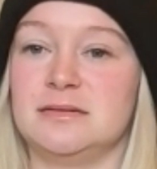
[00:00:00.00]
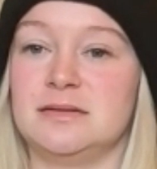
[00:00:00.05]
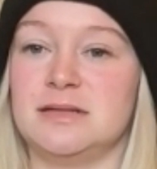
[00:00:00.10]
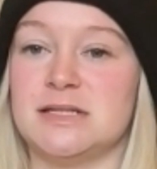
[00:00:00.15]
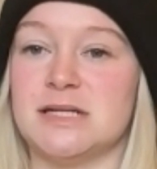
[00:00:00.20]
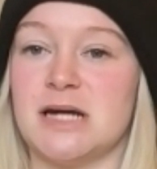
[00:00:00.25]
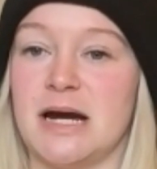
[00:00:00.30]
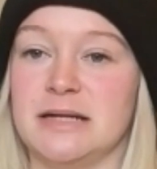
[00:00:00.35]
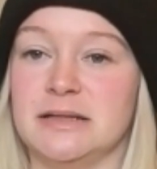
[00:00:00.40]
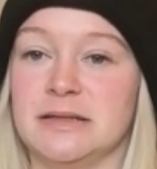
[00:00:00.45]

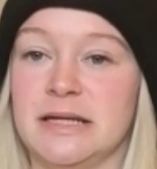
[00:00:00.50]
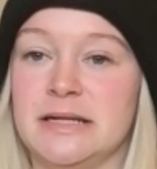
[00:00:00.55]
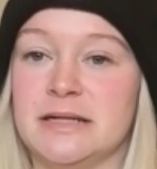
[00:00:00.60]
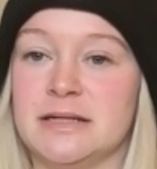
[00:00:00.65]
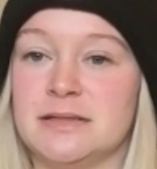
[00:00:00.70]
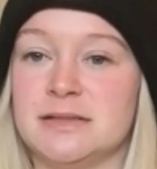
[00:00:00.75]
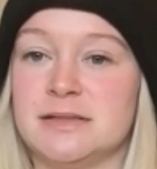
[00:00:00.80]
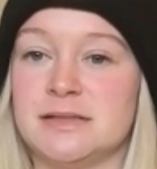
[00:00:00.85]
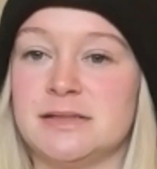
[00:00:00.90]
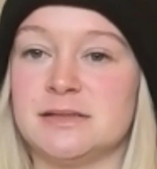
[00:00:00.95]

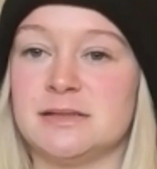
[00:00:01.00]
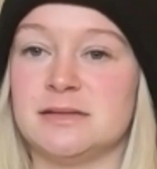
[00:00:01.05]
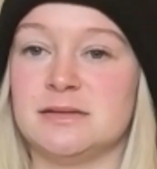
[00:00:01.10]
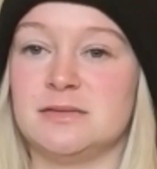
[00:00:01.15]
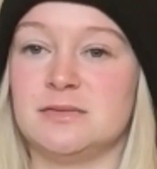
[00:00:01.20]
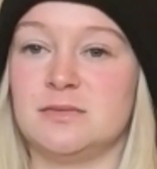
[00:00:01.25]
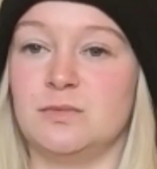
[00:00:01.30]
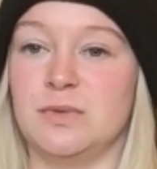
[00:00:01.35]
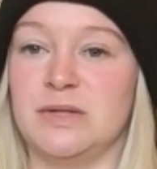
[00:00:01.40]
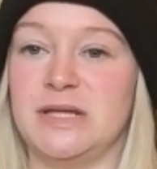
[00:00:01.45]
tidelands
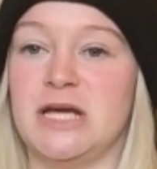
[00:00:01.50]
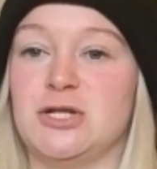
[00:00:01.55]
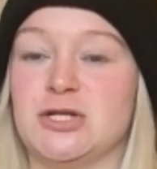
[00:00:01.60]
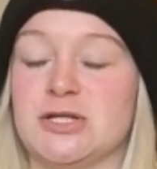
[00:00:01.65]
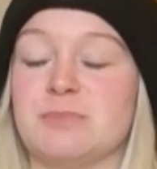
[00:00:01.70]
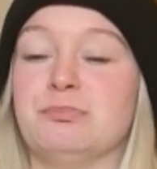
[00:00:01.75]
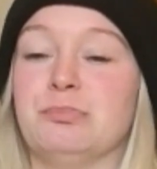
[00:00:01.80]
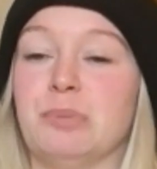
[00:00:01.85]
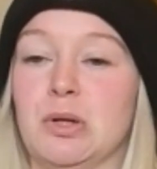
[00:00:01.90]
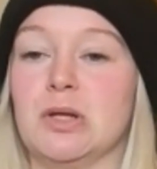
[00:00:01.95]
when they
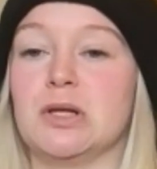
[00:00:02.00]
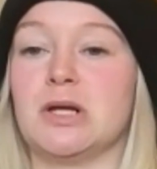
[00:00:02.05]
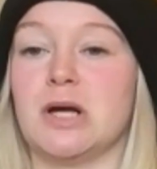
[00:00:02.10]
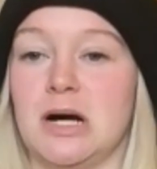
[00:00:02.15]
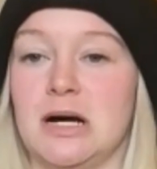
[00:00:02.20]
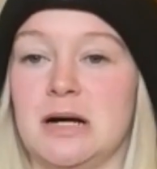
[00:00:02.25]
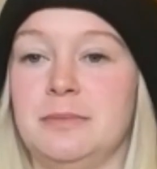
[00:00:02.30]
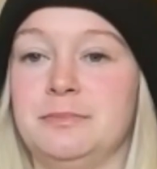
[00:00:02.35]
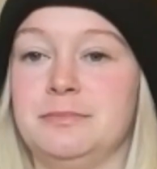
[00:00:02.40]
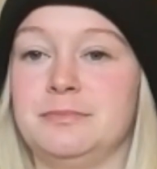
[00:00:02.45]
just bulk
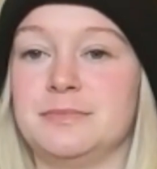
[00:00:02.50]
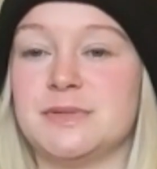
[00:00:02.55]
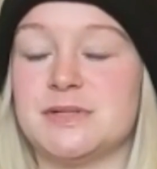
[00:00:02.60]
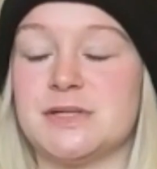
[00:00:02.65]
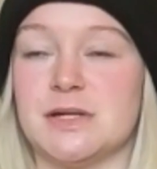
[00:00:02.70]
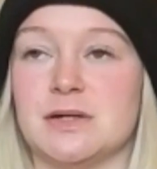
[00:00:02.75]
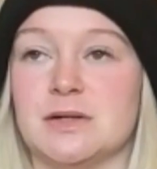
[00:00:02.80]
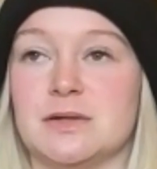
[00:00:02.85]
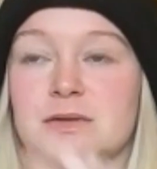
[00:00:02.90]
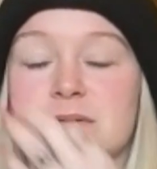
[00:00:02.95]
up.
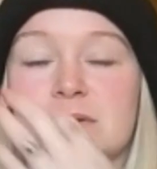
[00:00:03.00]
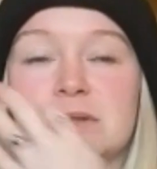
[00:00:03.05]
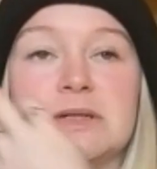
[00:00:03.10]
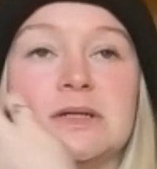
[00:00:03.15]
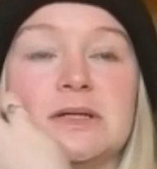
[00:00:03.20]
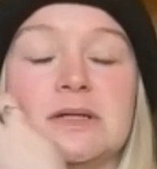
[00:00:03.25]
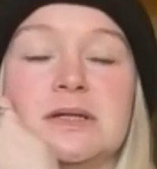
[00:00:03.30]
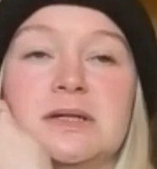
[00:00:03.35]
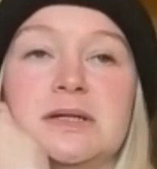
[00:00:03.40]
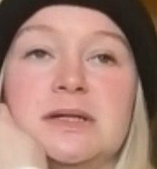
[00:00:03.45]
So
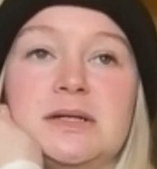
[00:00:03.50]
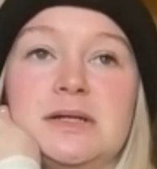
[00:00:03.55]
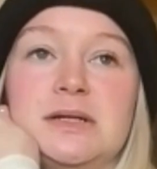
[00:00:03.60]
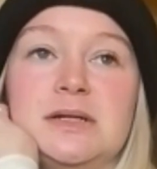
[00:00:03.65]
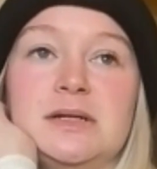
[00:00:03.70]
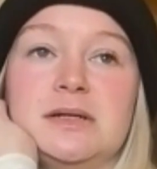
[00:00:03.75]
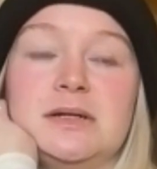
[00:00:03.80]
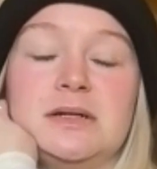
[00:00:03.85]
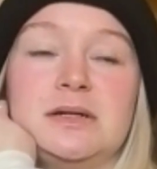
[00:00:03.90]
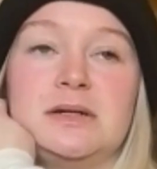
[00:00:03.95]

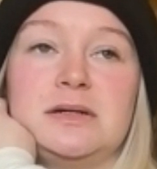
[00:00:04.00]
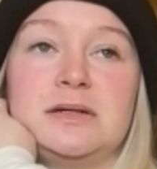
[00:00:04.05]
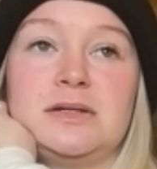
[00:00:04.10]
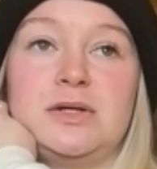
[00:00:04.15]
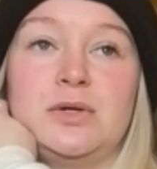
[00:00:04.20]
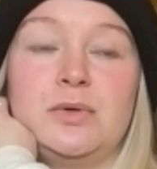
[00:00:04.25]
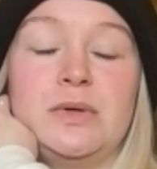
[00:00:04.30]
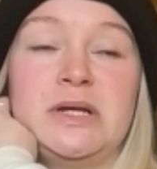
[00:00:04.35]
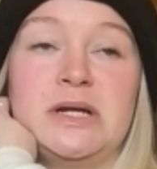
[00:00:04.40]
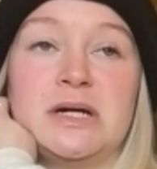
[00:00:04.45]

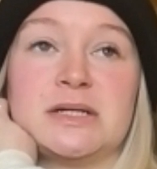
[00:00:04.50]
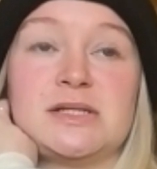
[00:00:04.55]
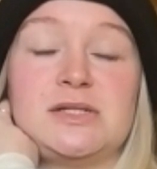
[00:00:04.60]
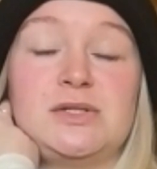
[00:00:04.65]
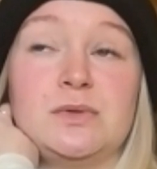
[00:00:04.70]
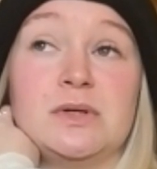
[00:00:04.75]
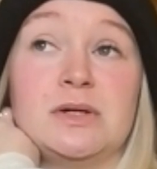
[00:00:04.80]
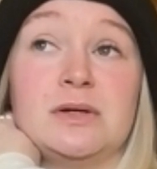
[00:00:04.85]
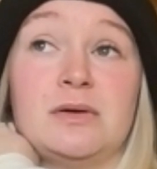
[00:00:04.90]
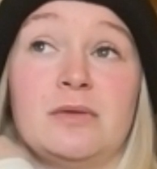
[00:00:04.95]
gooey ducks
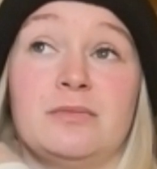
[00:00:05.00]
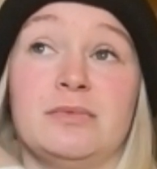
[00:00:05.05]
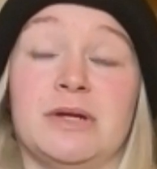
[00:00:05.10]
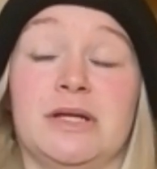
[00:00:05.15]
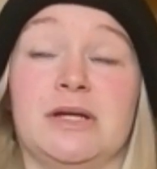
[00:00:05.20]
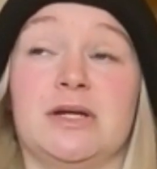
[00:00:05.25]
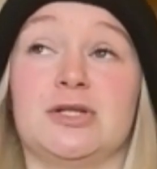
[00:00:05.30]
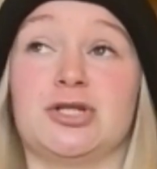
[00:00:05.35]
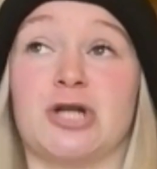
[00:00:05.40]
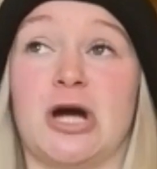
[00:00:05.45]
do a
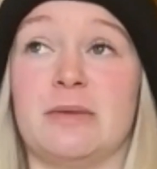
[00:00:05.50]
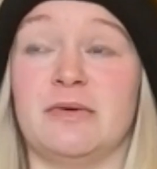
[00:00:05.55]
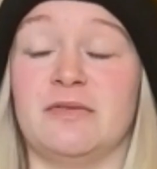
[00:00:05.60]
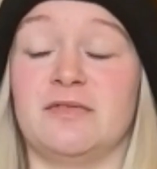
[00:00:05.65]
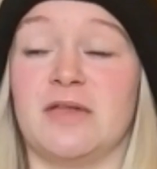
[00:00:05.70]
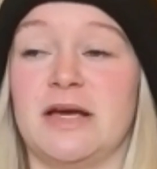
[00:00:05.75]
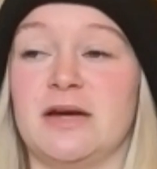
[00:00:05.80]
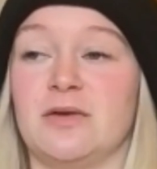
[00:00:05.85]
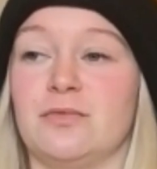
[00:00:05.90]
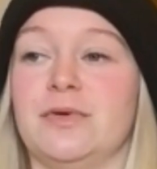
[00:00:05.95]
really good job
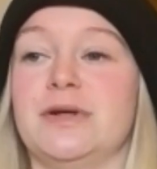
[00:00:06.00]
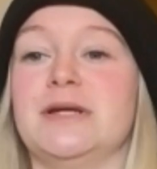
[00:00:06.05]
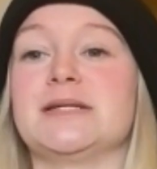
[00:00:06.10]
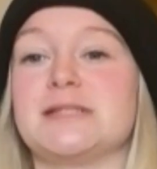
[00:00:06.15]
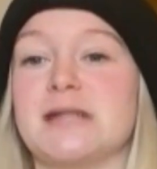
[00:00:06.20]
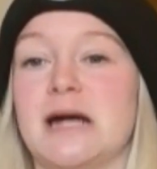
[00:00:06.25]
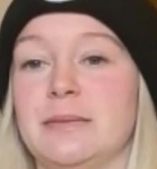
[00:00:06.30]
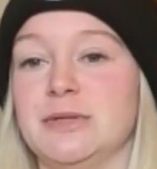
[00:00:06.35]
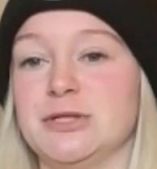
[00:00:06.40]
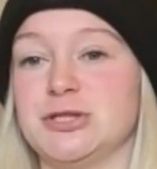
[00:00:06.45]
of like
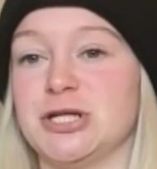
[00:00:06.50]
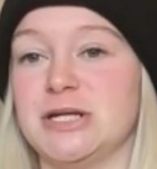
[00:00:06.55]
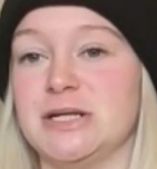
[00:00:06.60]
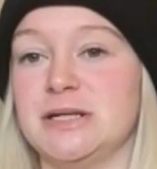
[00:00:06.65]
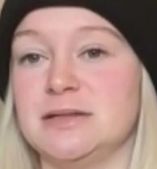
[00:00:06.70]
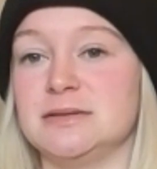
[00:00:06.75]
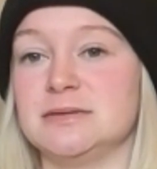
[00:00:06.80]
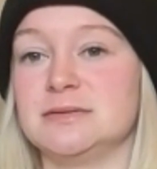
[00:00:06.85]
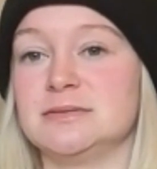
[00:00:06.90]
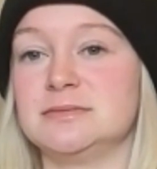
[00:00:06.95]

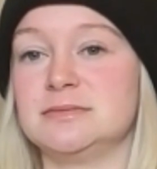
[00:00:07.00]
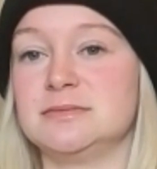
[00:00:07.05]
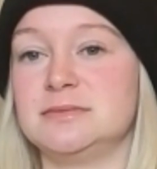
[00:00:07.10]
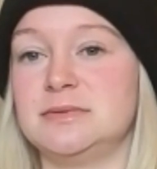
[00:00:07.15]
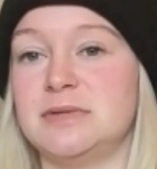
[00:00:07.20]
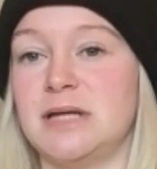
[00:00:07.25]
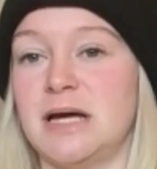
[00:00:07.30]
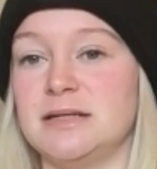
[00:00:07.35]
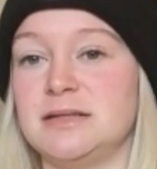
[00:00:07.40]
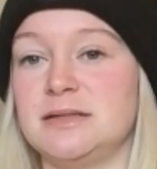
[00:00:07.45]
reestablishing
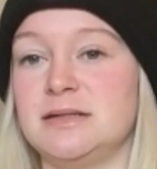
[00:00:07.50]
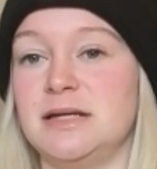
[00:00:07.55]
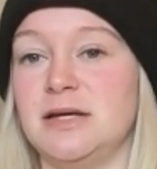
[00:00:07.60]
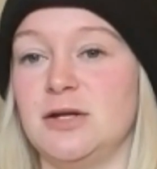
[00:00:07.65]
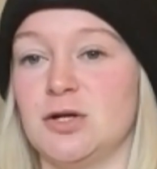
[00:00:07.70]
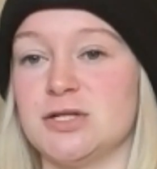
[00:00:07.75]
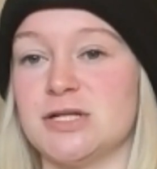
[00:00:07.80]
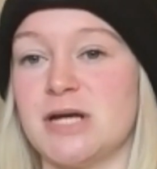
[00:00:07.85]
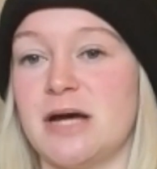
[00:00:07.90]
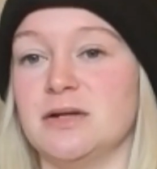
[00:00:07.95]
that
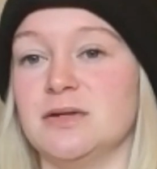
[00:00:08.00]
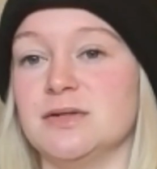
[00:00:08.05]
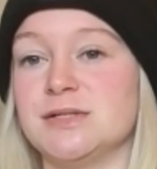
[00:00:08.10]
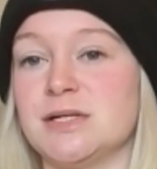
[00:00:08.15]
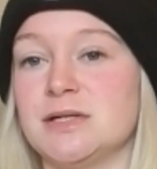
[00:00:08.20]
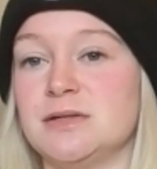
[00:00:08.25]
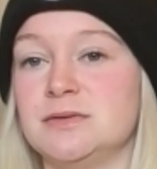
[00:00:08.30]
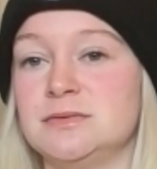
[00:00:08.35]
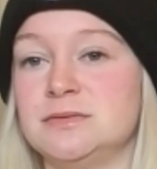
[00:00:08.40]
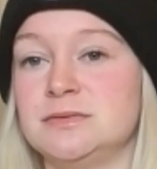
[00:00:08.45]
intertidal
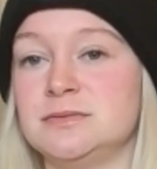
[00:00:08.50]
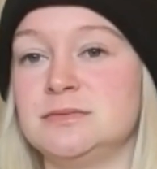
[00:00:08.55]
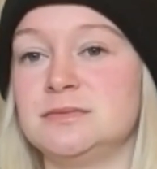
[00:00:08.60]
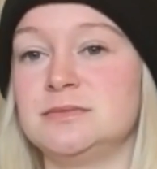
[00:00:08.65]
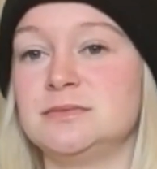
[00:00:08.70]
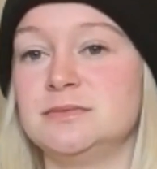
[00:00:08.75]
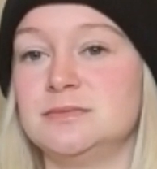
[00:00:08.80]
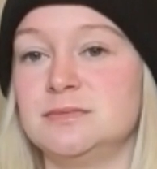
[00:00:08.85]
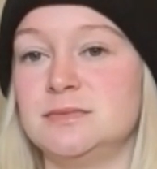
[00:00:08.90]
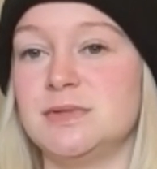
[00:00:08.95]
zone.
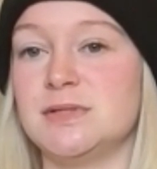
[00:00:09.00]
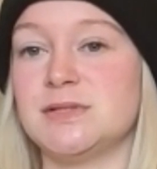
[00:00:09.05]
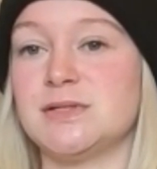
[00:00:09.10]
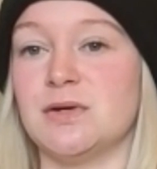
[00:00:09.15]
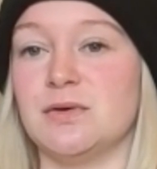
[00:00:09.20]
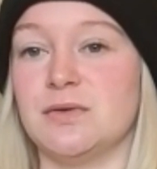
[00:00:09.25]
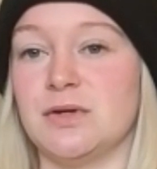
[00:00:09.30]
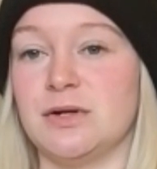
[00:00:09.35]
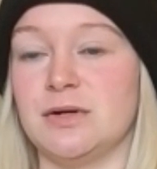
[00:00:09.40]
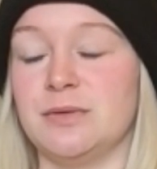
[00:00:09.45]

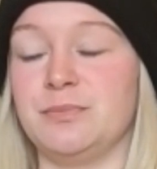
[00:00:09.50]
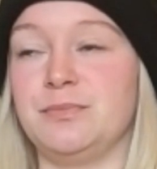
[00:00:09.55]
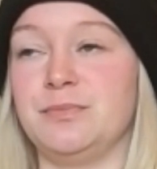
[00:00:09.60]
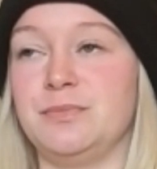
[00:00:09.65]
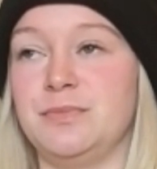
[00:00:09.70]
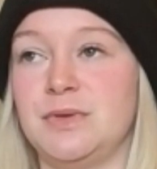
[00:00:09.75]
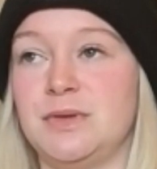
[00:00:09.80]
So they're